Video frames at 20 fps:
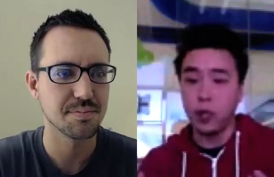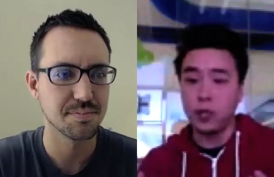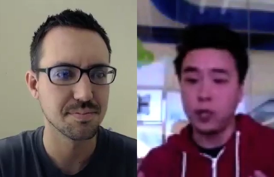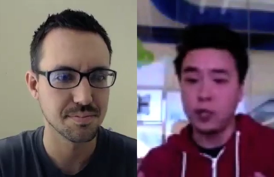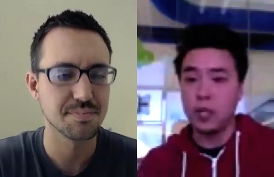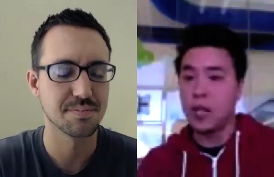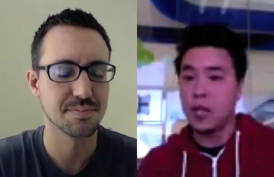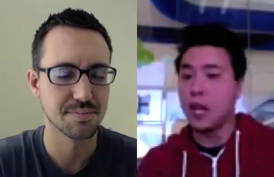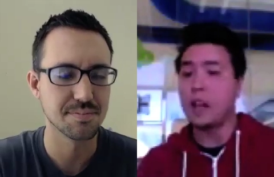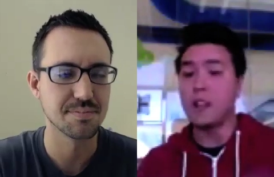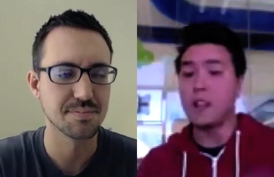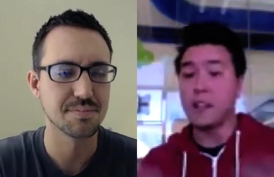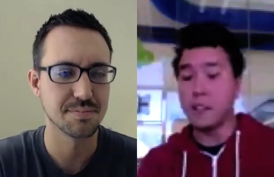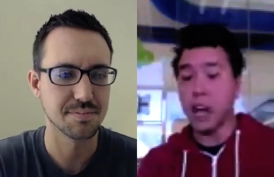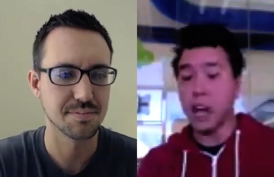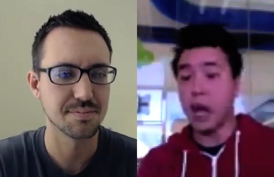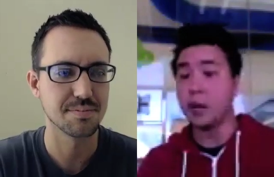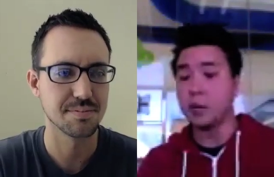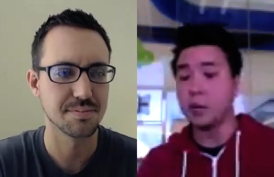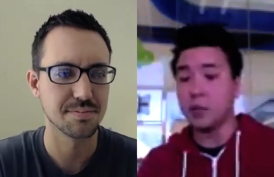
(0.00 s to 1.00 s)
Speaker 1: us in the
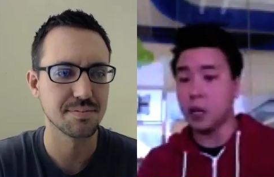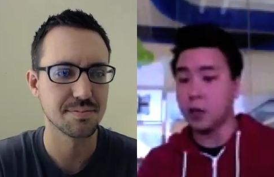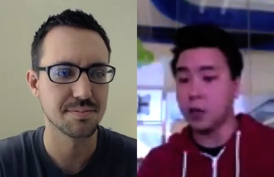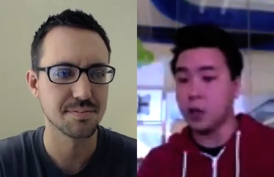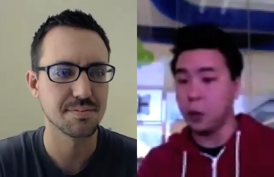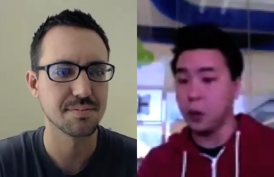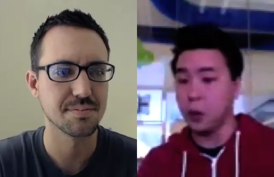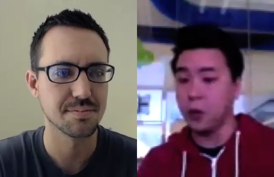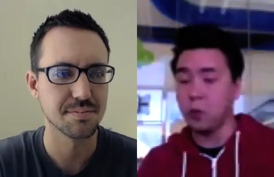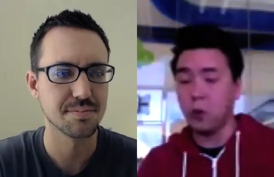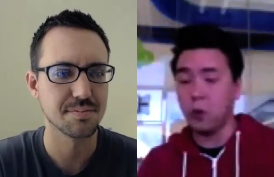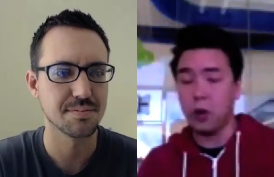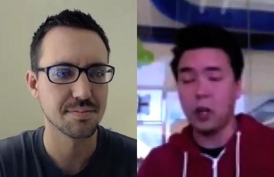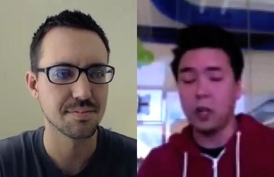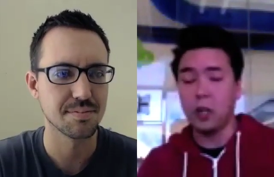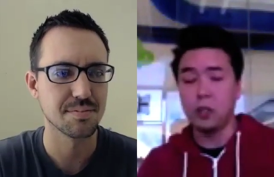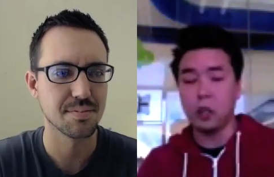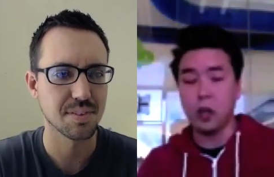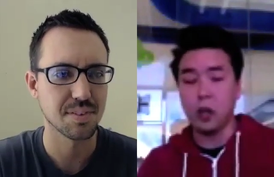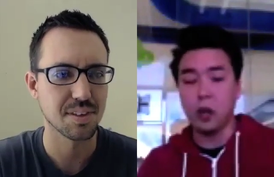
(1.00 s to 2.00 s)
time scale that we had run
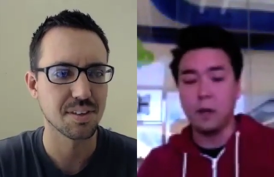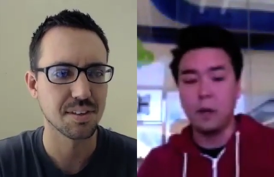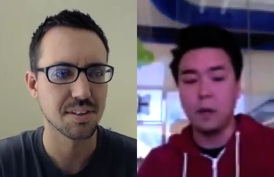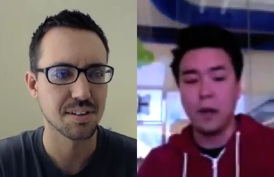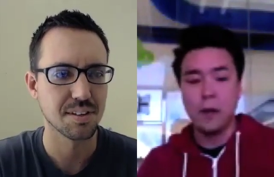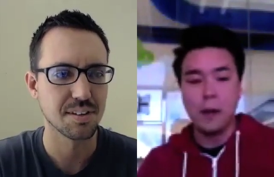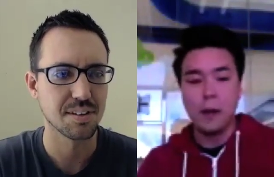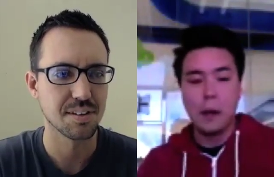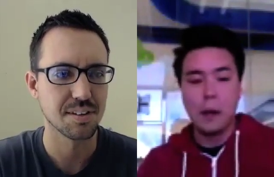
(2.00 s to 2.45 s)
it. So